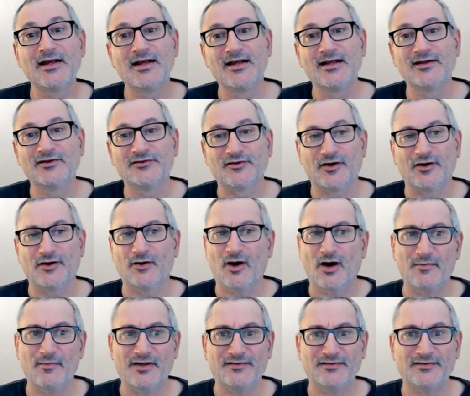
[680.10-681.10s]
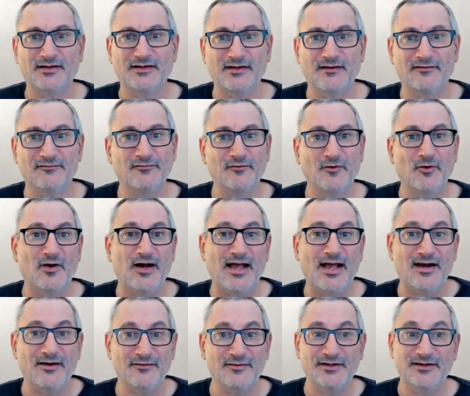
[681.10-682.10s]
So I'm asking it for
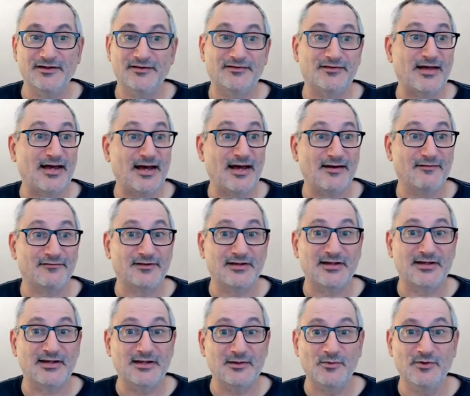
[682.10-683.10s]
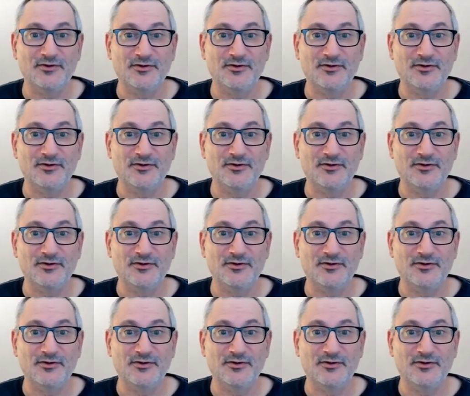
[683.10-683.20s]
areas that have the keyword